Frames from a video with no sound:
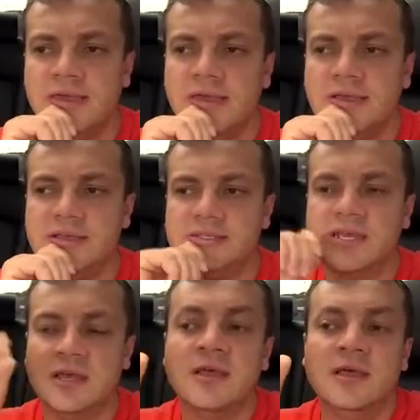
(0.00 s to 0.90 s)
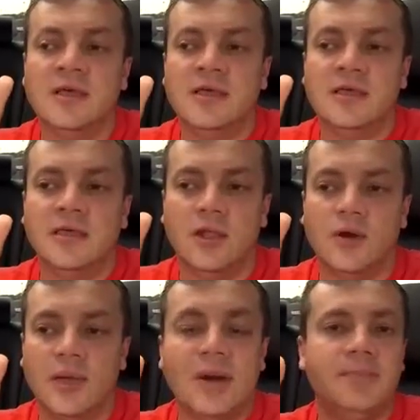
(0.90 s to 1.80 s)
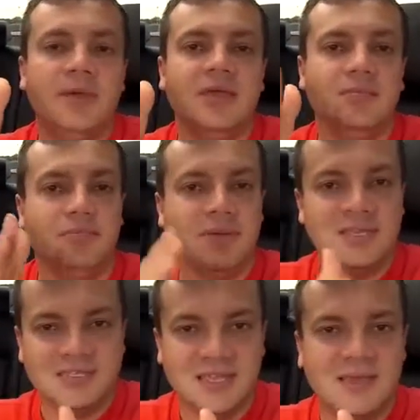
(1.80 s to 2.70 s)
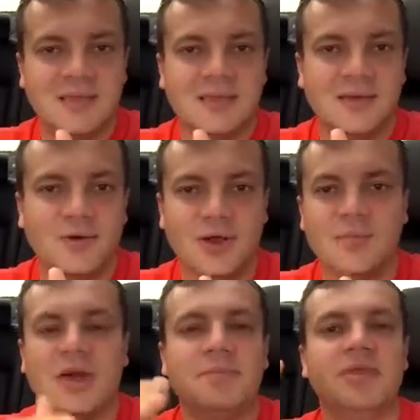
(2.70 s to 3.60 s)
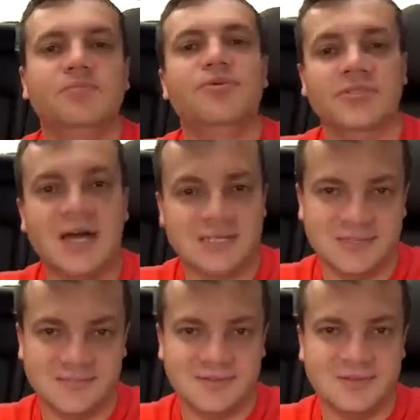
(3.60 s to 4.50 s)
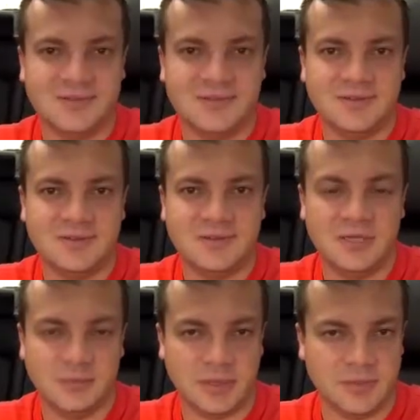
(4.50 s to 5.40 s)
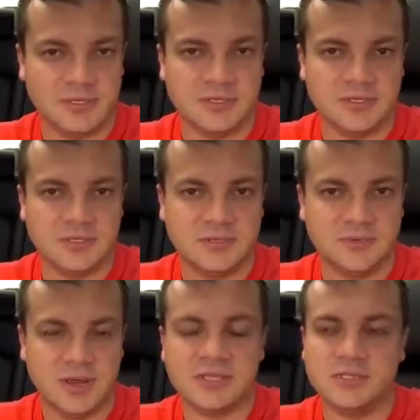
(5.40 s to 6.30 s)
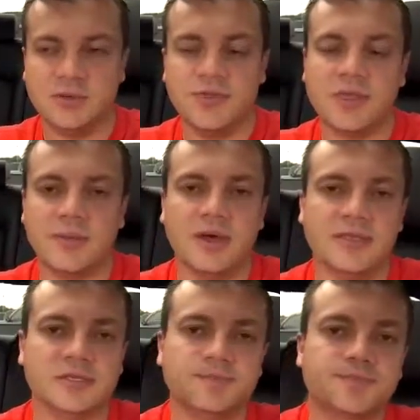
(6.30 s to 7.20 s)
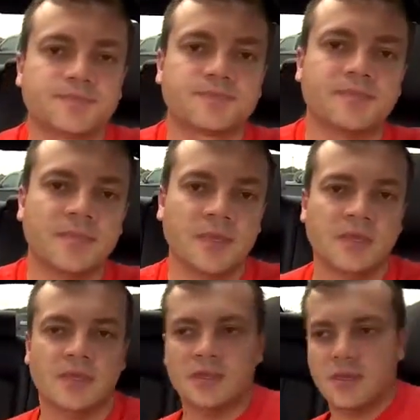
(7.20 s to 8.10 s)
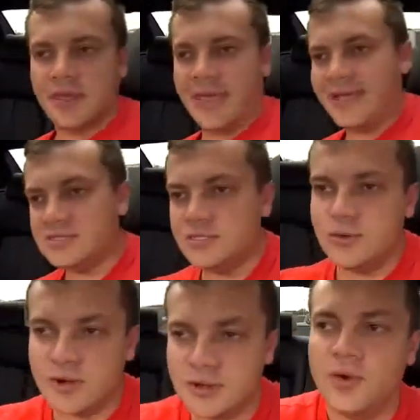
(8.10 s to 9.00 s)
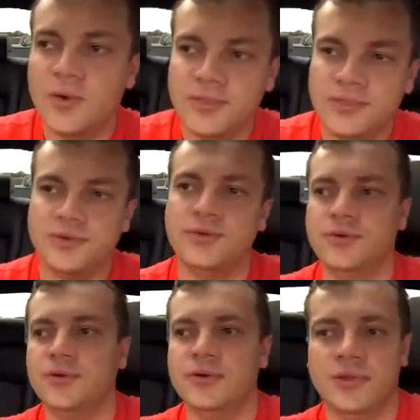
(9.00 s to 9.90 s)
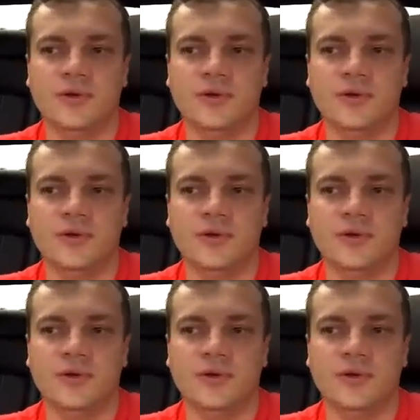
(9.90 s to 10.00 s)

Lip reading: is, you know, am I being busy or am I being productive in my business, right? So think about this. As you are going through, you